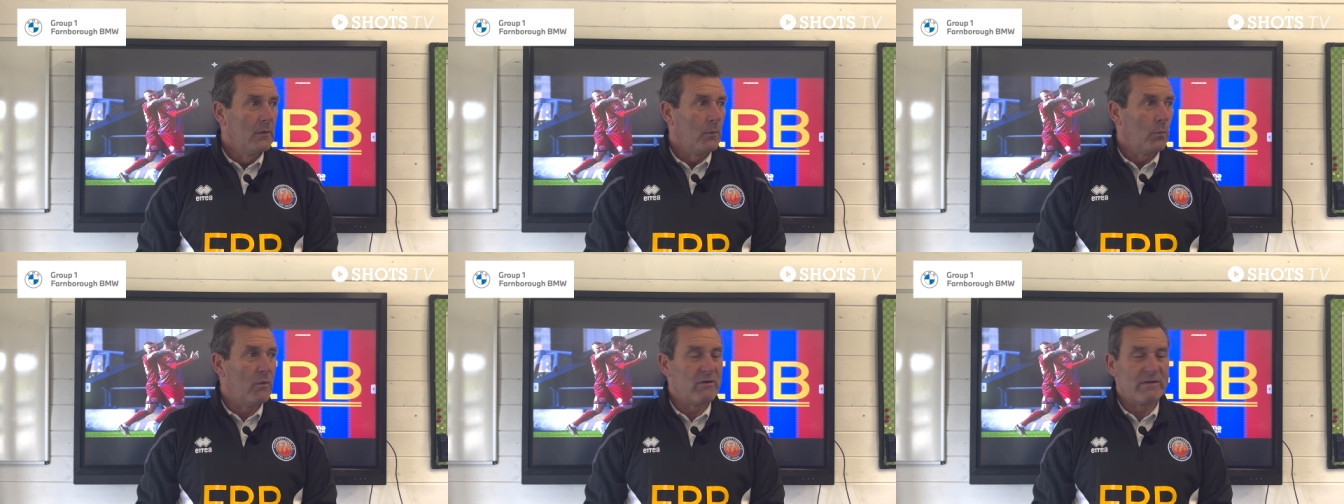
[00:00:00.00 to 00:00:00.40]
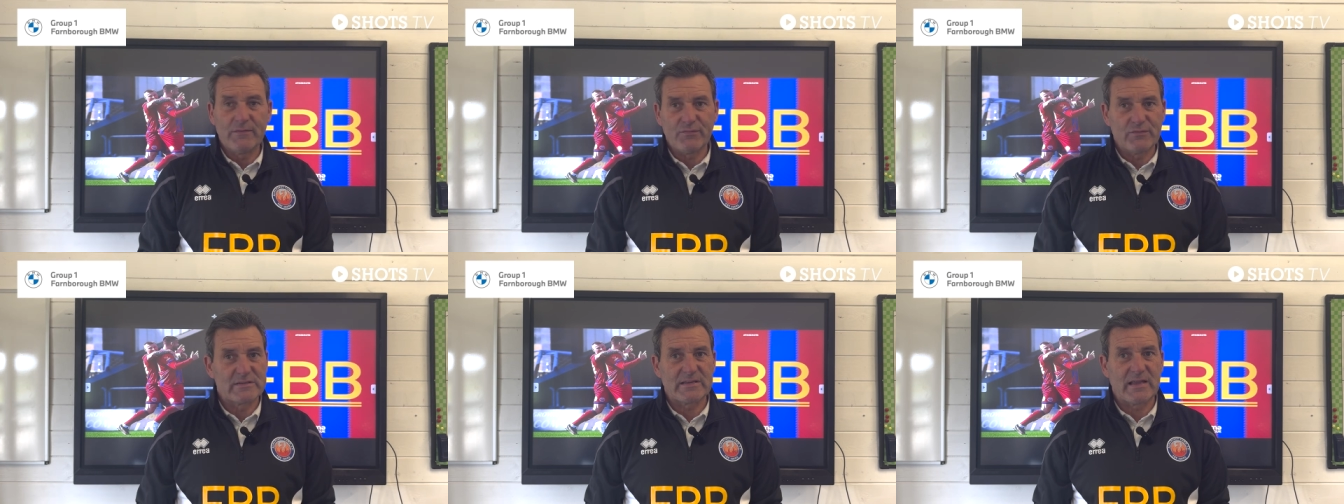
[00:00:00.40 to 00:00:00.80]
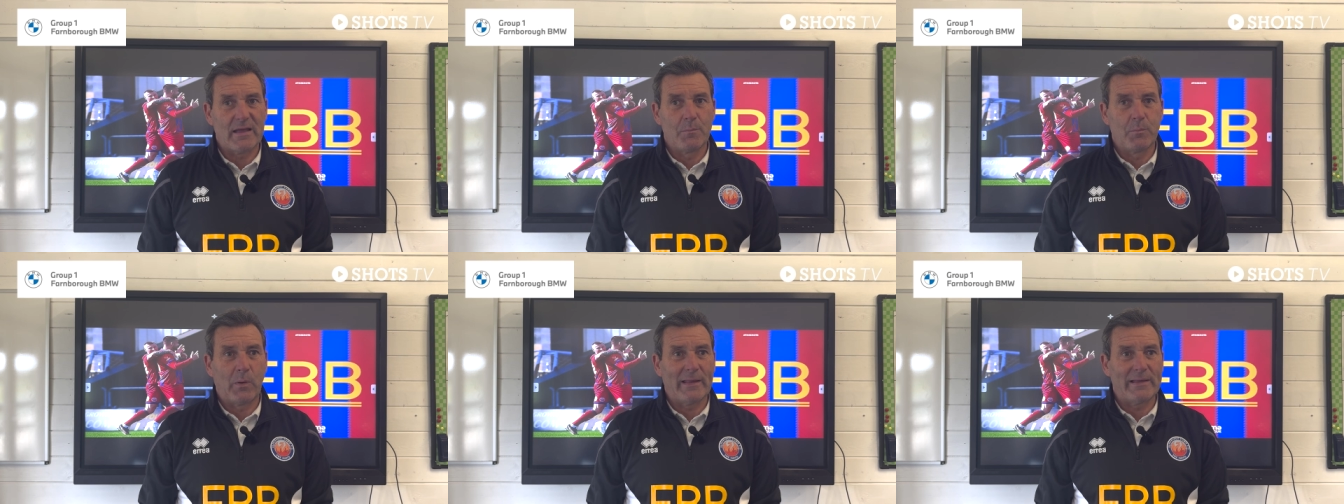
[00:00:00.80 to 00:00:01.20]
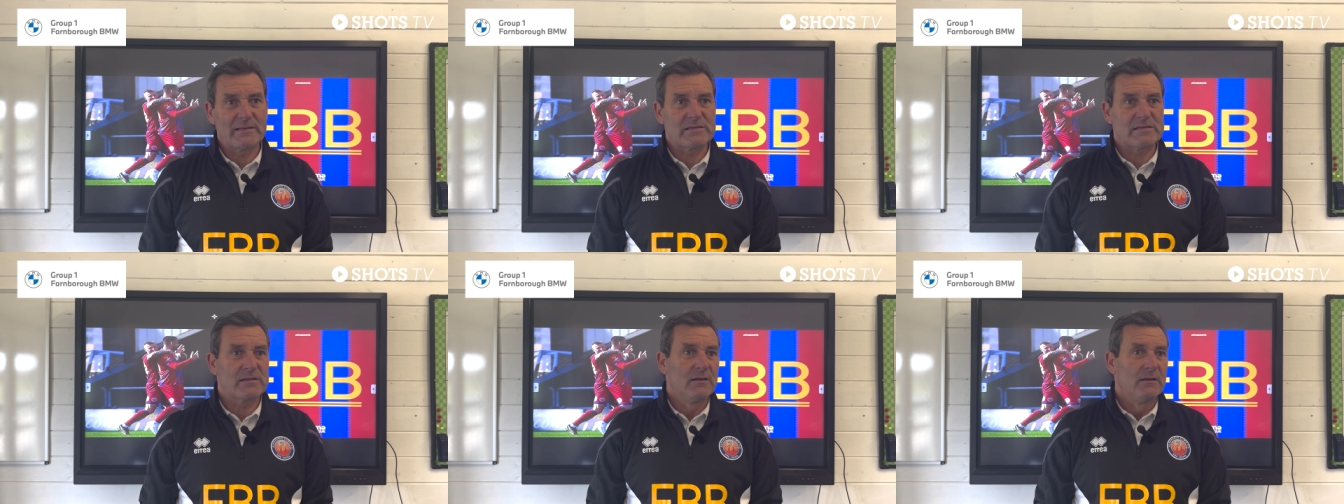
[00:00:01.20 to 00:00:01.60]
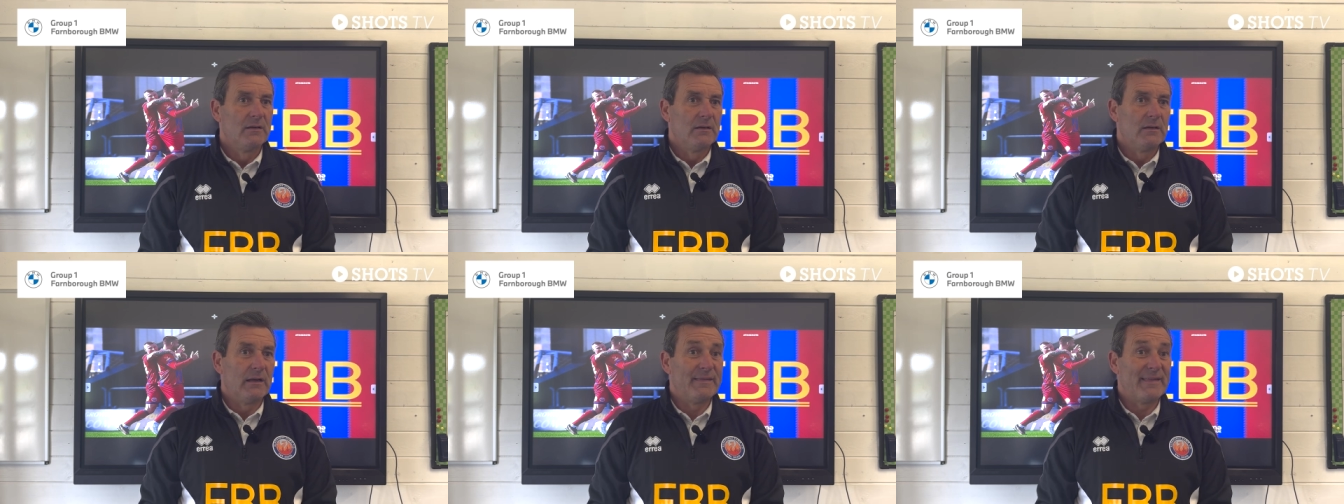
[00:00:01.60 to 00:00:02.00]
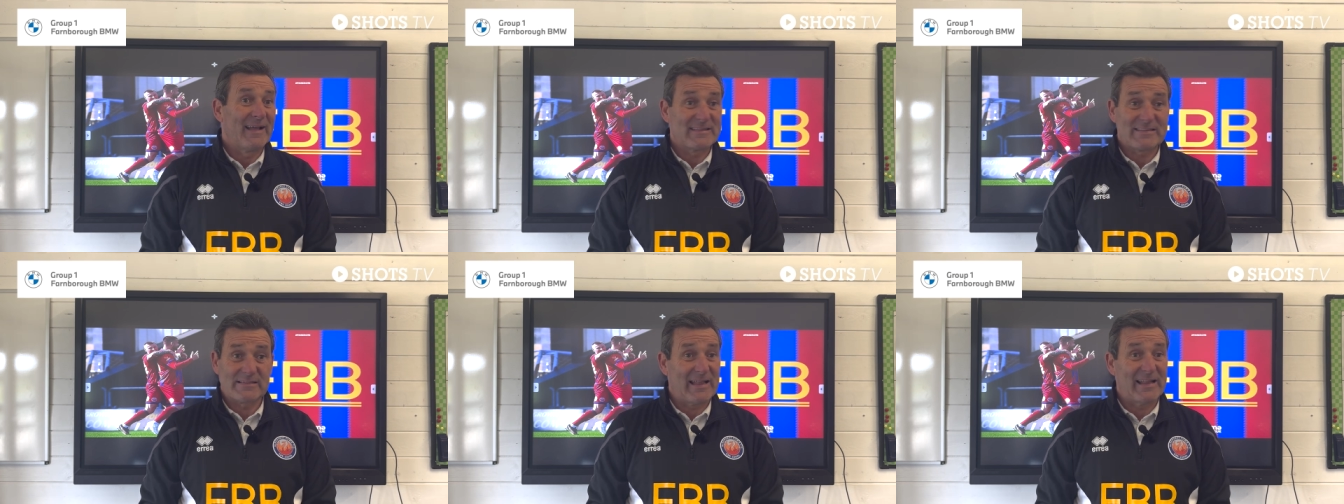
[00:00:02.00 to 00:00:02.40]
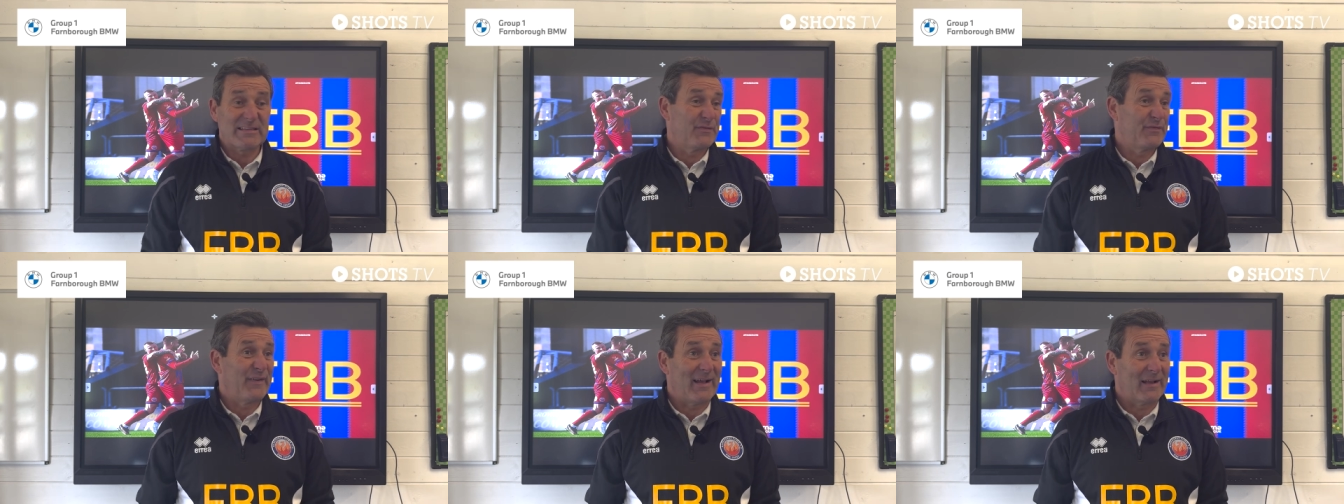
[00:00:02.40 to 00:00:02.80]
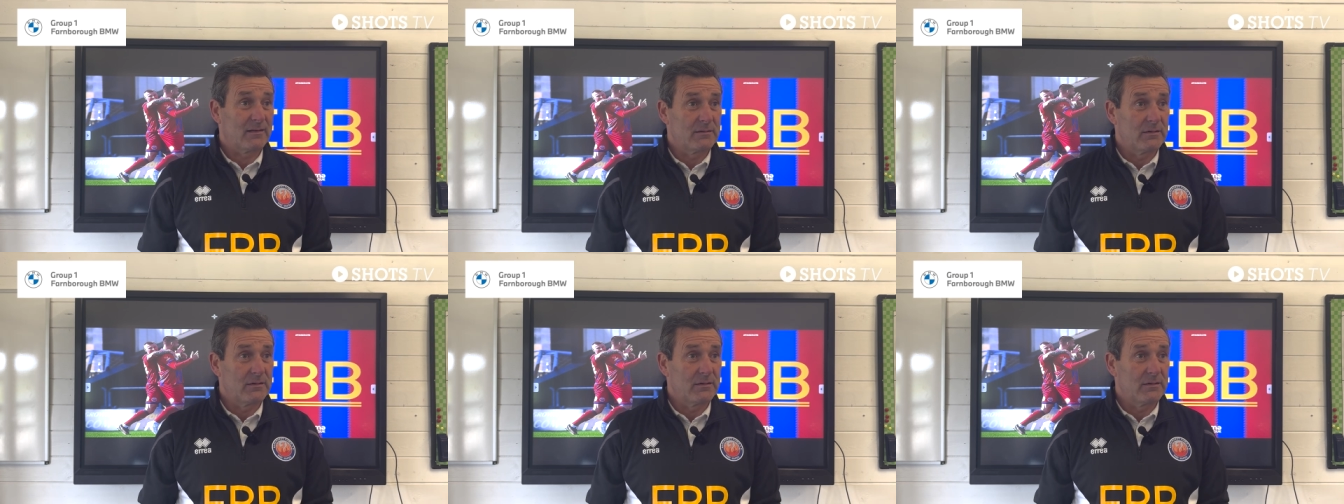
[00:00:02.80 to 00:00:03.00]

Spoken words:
We're a different set of players, and that's a fact.